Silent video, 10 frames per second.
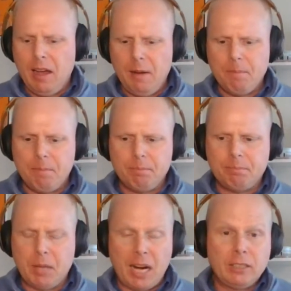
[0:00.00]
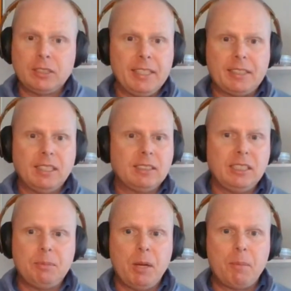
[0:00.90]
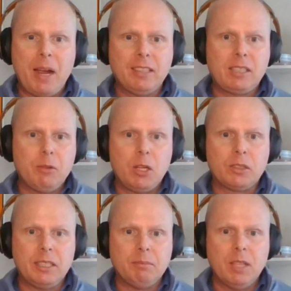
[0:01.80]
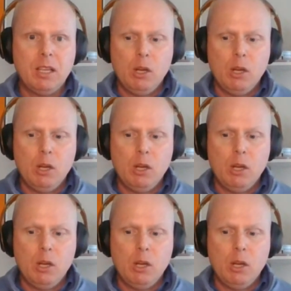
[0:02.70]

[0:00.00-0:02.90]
But I just think Tennessee's a better basketball team.